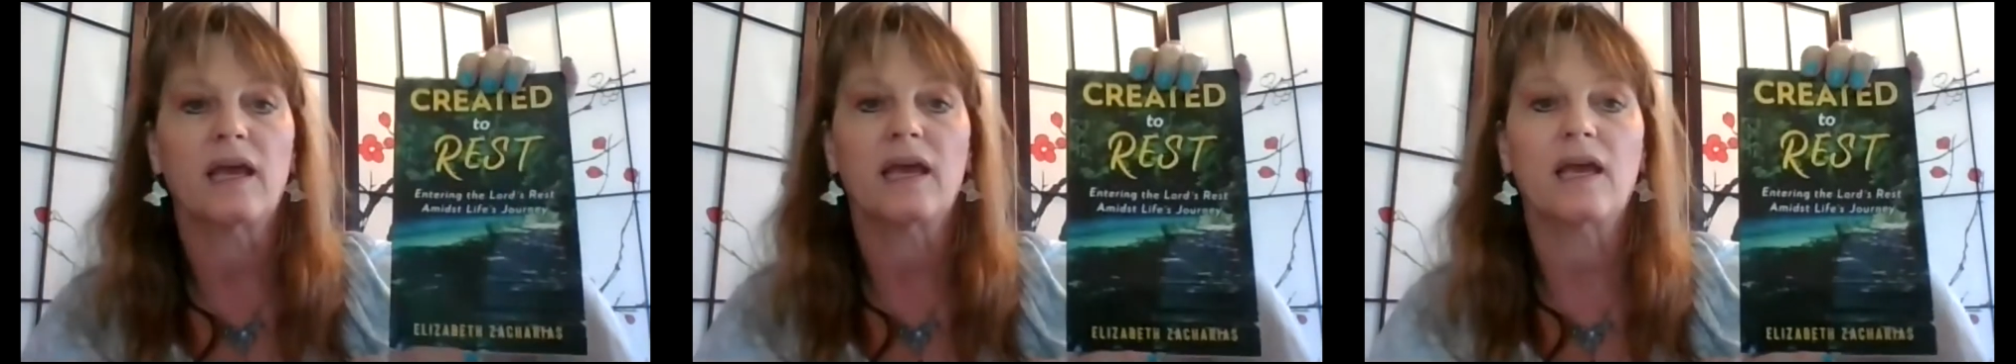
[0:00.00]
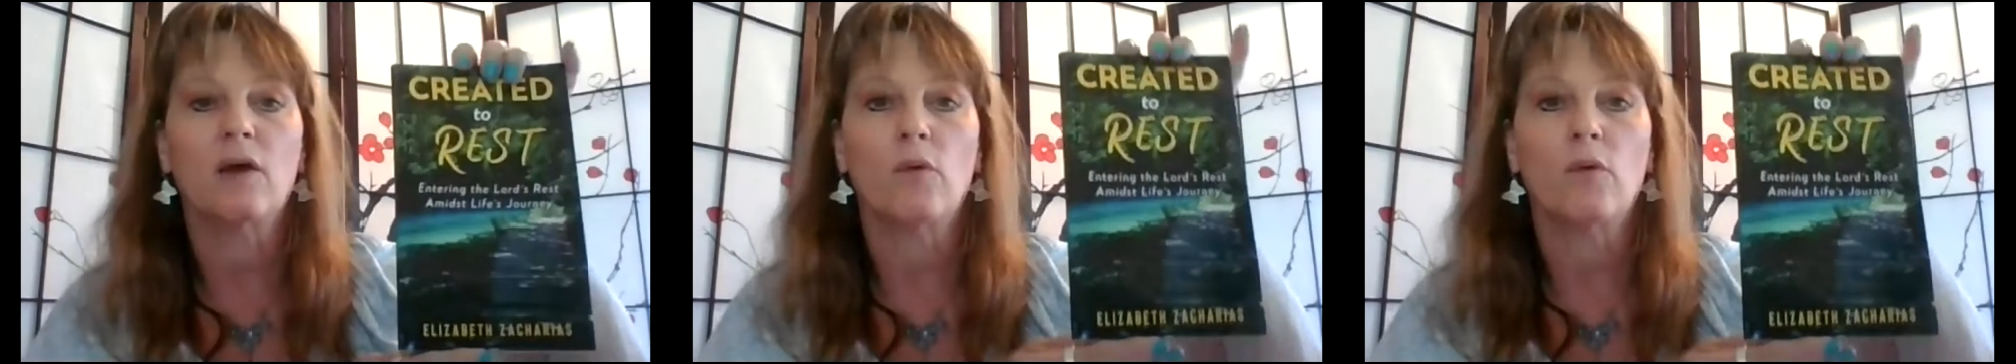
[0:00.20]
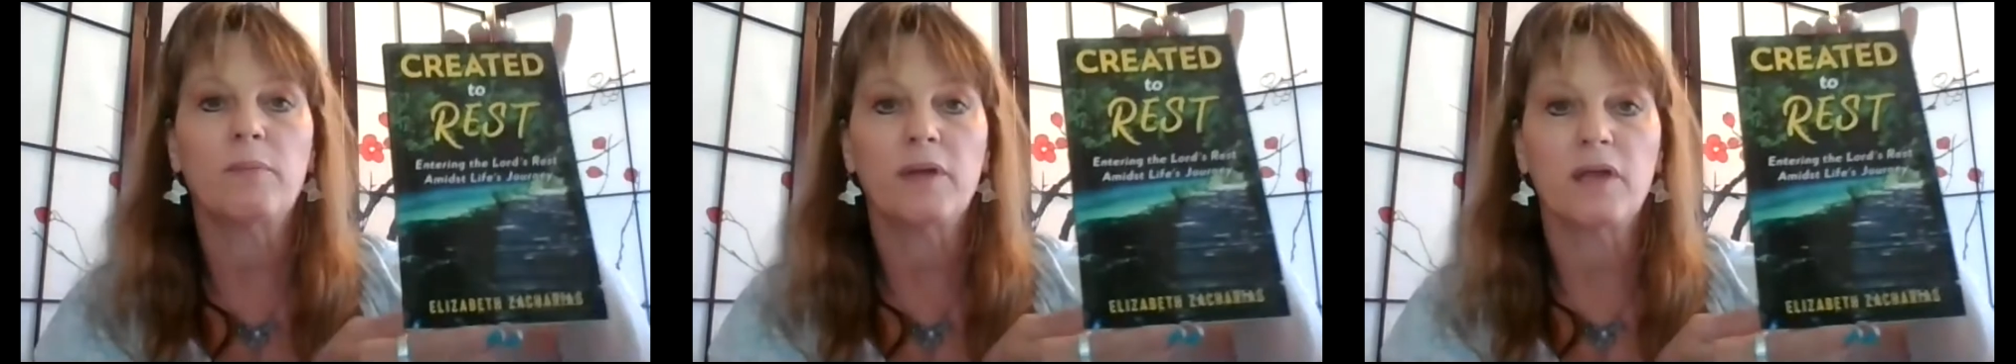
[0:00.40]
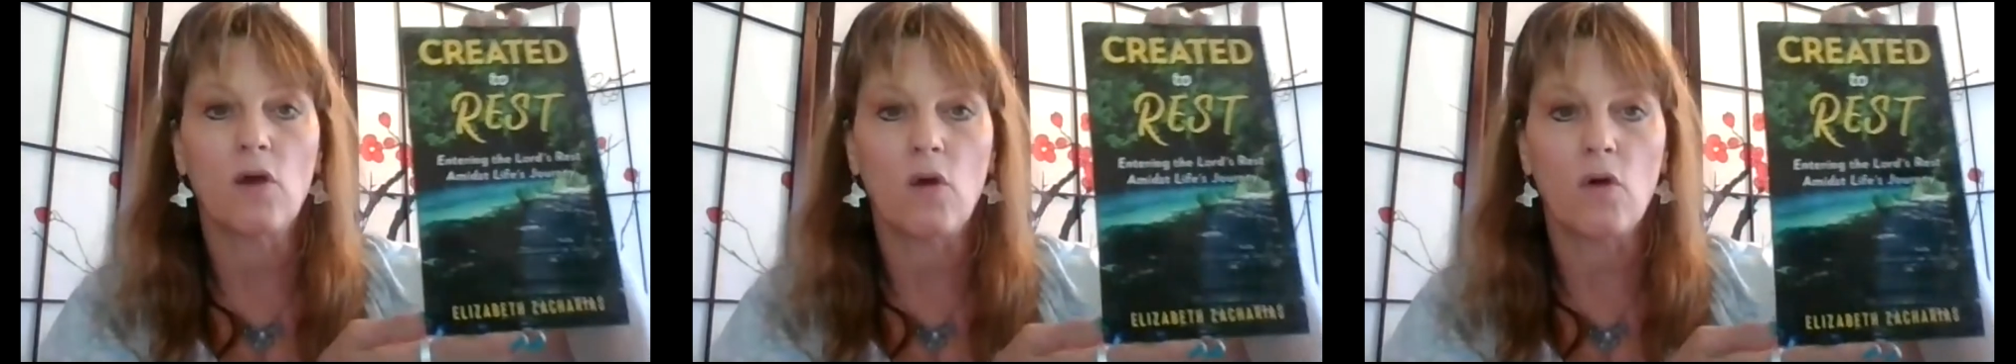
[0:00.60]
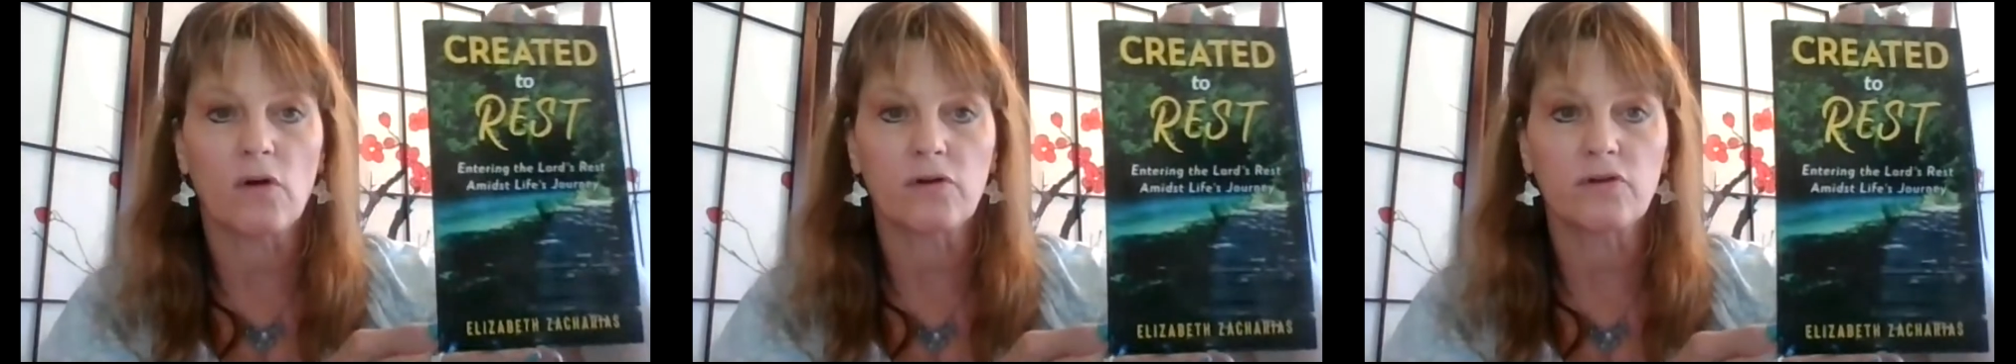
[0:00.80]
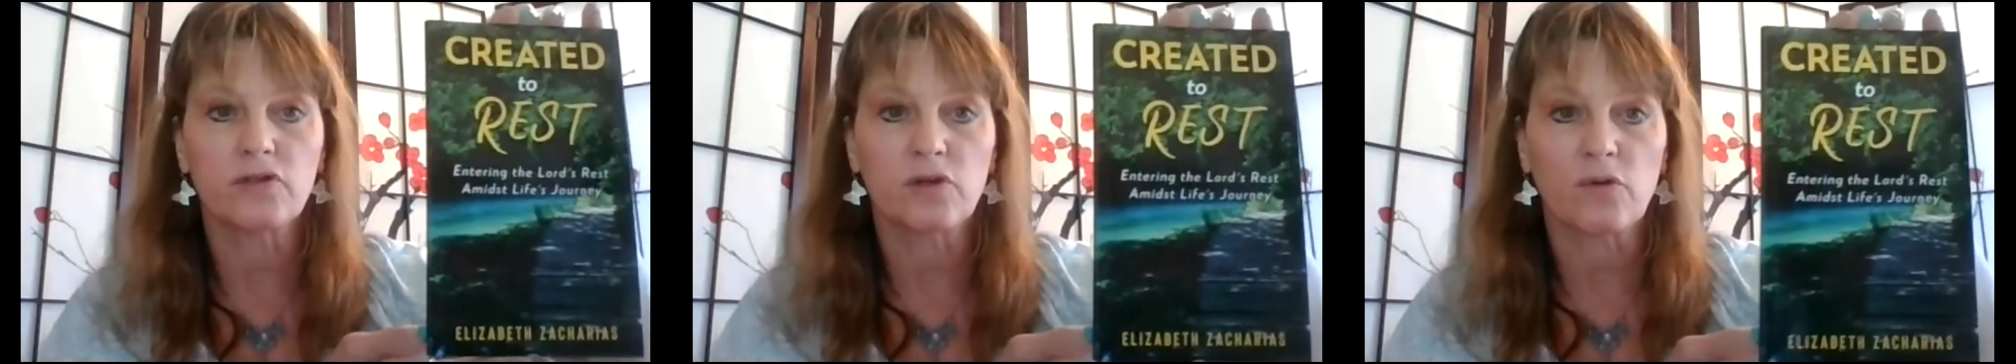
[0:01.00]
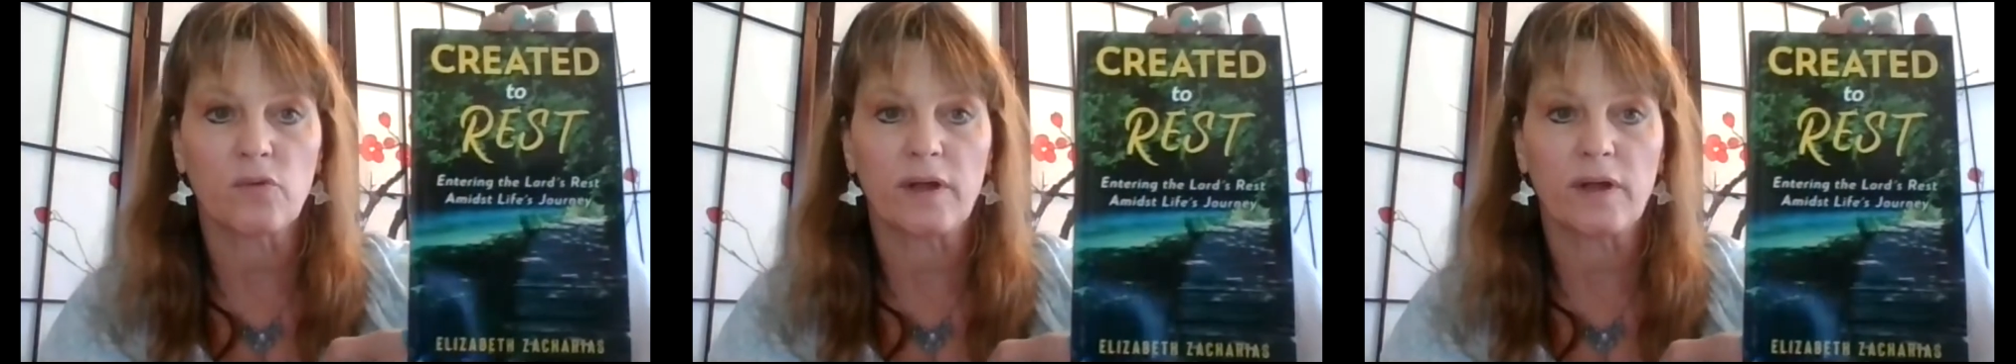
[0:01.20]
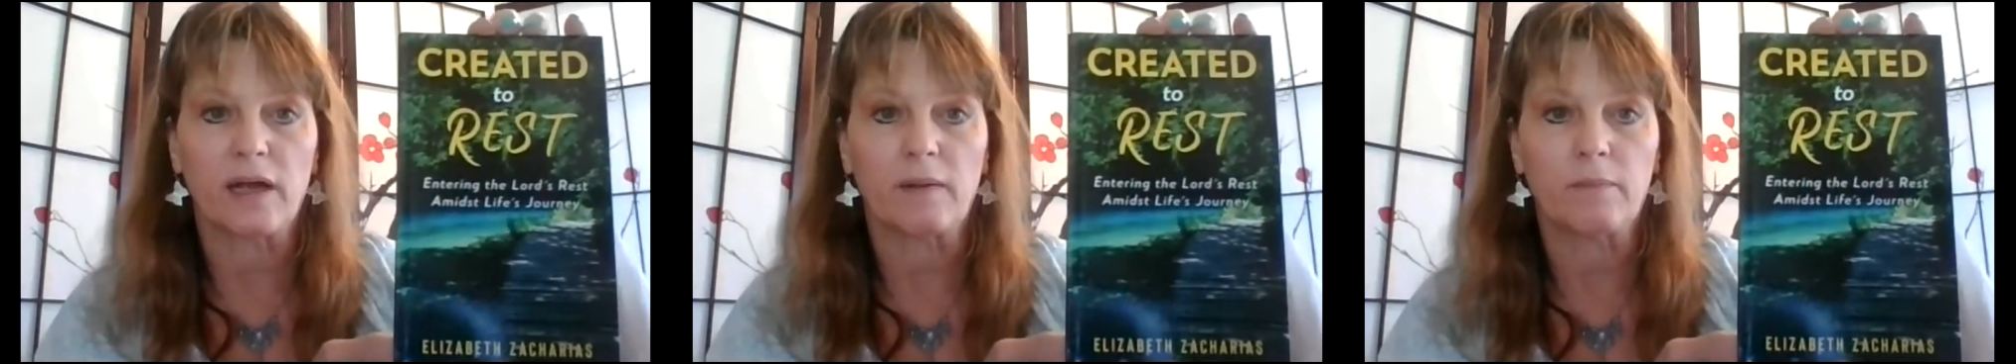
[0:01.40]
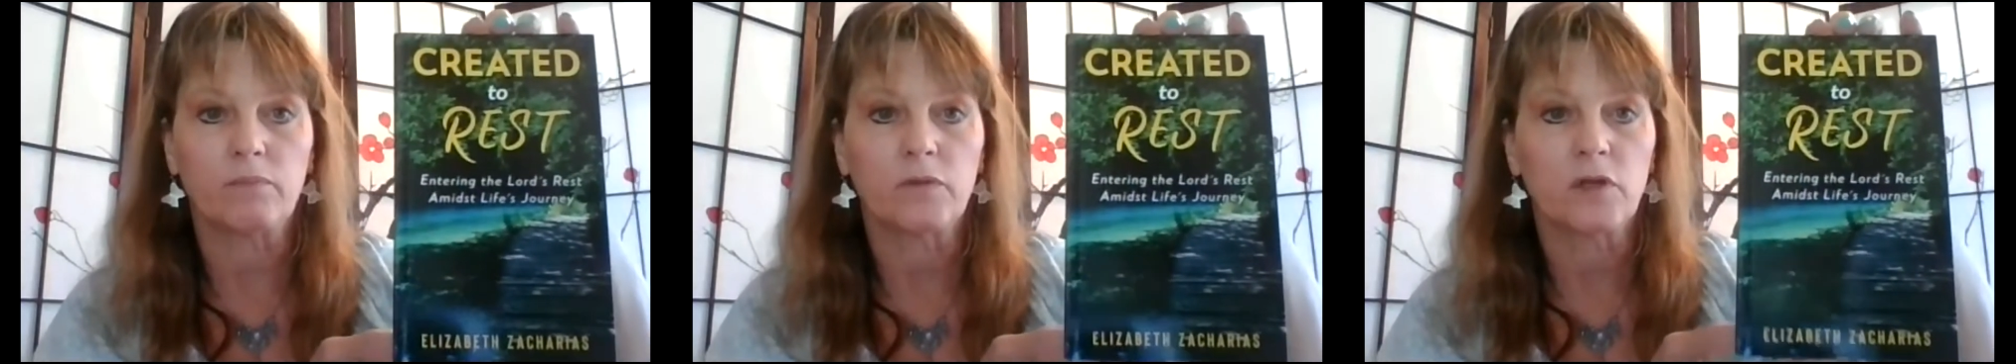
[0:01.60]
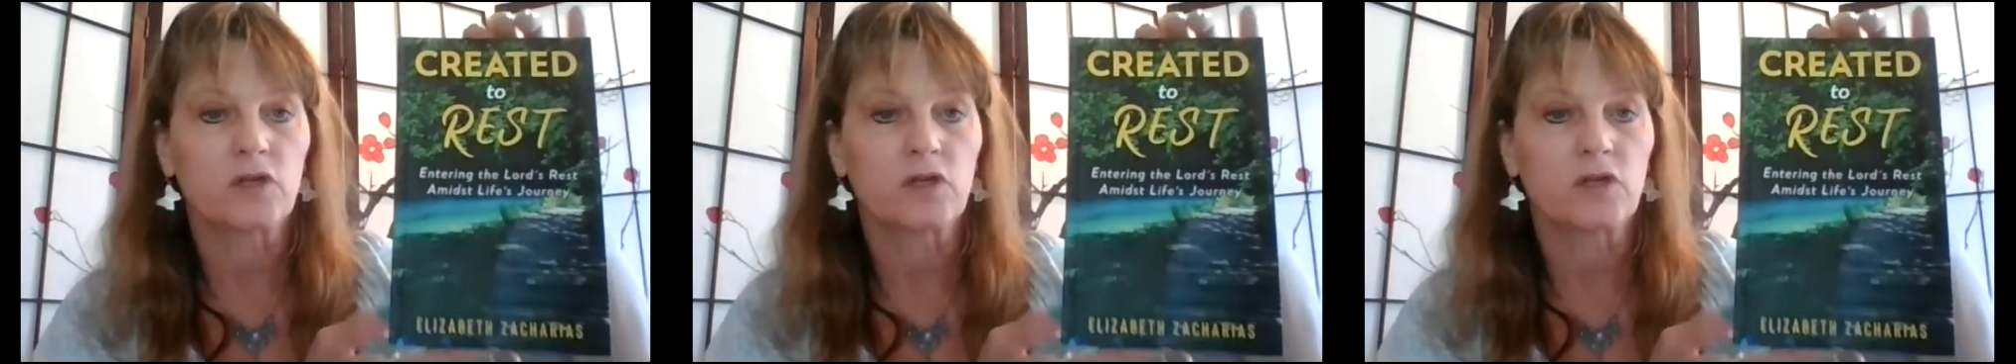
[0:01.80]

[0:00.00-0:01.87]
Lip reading: it would be hard to read.